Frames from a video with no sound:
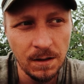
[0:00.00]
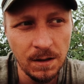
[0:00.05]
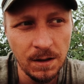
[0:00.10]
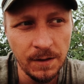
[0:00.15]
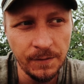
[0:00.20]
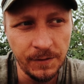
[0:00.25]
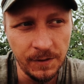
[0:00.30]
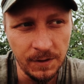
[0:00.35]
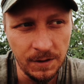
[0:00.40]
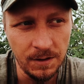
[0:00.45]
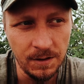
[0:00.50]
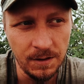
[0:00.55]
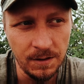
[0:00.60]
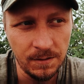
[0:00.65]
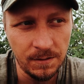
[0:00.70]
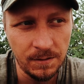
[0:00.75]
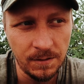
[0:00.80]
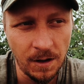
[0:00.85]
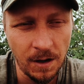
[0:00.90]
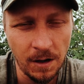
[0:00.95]
if you
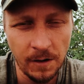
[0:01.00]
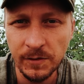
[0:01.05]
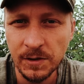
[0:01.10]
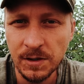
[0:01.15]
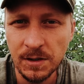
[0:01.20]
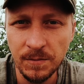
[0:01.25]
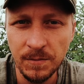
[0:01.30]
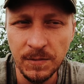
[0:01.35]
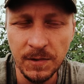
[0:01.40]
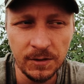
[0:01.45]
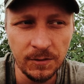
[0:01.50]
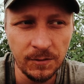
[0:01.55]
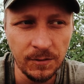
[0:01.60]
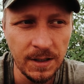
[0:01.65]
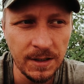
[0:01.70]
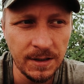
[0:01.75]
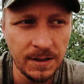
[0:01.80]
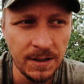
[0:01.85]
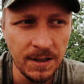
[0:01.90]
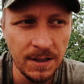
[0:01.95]
harvest them at the
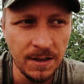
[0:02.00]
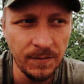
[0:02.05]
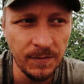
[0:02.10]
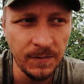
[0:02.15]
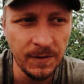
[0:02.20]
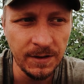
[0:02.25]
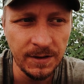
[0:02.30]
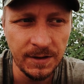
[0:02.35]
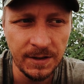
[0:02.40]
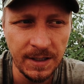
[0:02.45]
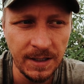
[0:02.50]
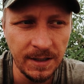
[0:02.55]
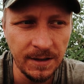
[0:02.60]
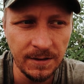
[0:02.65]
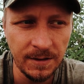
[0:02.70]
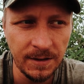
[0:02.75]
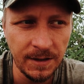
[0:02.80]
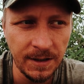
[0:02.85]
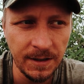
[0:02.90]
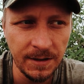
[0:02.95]
right time, the skin
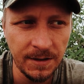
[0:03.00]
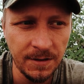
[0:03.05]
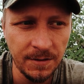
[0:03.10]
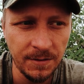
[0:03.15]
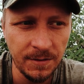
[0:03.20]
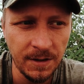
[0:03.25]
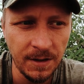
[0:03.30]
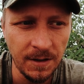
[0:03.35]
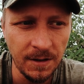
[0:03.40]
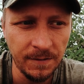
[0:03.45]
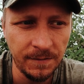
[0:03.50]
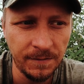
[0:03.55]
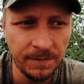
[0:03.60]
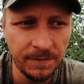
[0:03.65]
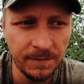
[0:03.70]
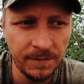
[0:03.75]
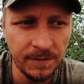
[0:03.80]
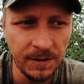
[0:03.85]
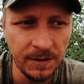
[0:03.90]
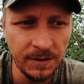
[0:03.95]
doesn't get too
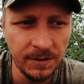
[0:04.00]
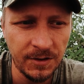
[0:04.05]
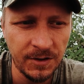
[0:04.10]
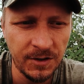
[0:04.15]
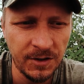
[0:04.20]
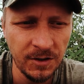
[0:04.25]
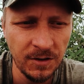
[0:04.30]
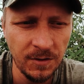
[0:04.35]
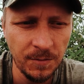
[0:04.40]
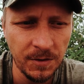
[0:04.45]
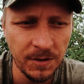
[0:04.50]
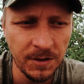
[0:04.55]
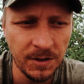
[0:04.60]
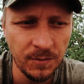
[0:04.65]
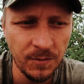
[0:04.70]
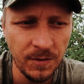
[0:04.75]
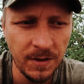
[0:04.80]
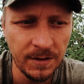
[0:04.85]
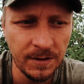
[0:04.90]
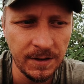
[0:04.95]
tough. They're super
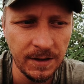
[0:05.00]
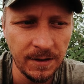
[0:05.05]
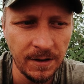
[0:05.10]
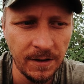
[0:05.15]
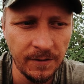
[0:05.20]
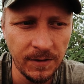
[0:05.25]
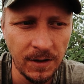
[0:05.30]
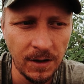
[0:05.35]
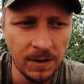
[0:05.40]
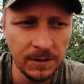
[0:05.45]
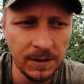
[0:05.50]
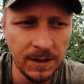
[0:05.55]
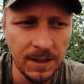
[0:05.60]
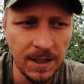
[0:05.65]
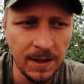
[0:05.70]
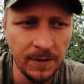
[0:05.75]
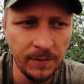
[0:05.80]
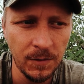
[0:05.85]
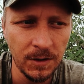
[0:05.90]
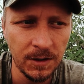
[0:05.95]
sweet. They don't even hardly
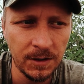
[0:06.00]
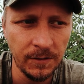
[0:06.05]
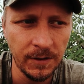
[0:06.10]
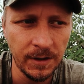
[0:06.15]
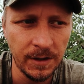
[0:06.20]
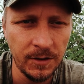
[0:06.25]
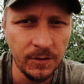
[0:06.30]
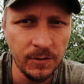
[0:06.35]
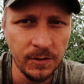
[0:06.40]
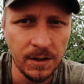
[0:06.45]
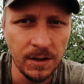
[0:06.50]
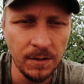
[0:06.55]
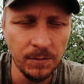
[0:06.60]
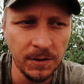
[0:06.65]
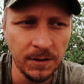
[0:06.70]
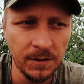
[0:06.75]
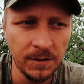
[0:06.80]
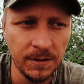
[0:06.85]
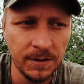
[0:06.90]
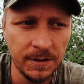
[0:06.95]
have much of a
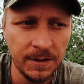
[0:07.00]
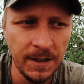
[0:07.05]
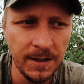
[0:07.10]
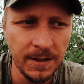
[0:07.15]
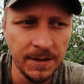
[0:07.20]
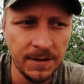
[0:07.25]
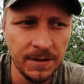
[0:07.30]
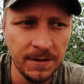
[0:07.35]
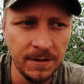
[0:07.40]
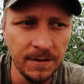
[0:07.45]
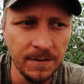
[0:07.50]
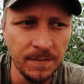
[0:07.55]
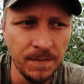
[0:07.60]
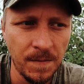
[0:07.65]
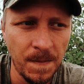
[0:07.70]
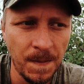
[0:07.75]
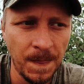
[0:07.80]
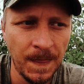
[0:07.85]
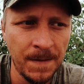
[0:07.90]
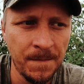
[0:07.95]
cucumber taste to them.
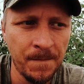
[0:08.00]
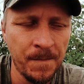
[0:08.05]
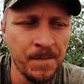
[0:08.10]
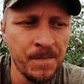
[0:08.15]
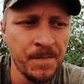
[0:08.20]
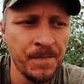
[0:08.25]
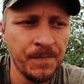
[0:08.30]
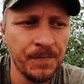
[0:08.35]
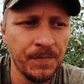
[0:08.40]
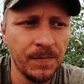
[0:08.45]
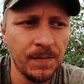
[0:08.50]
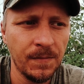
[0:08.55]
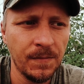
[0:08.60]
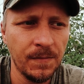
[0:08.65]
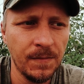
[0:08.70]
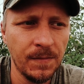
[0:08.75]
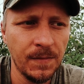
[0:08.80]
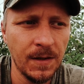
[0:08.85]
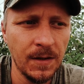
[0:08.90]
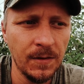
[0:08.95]

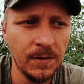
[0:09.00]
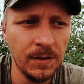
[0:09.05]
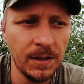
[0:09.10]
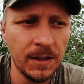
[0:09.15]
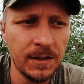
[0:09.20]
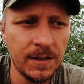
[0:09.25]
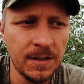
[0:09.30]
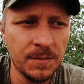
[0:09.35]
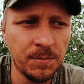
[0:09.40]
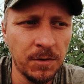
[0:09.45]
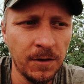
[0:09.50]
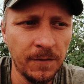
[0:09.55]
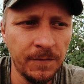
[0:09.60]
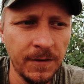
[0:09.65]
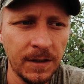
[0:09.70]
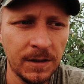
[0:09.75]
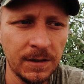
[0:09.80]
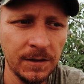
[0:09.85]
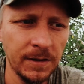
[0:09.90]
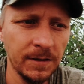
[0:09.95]
And they're like these
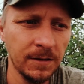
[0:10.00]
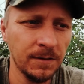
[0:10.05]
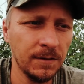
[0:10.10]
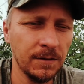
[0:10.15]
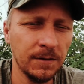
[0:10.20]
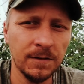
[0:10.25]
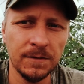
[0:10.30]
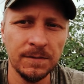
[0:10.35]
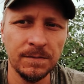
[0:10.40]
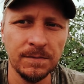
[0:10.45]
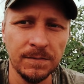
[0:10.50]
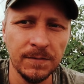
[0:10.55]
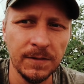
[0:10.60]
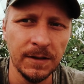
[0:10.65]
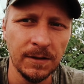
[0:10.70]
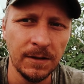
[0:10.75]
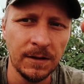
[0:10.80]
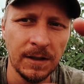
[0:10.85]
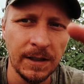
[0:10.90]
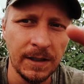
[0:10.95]
perfect little, they
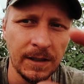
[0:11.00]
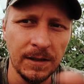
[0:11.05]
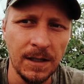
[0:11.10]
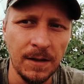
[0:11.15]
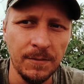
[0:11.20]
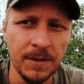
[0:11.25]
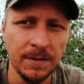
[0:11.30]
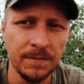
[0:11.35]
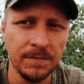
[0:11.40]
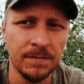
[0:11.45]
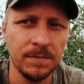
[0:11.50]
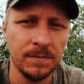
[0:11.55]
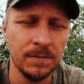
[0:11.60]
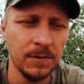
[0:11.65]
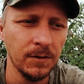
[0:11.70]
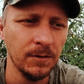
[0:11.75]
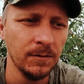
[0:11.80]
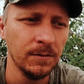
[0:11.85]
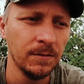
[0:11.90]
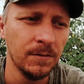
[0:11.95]
look like a lemon,
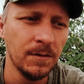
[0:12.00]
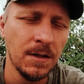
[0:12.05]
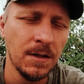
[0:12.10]
little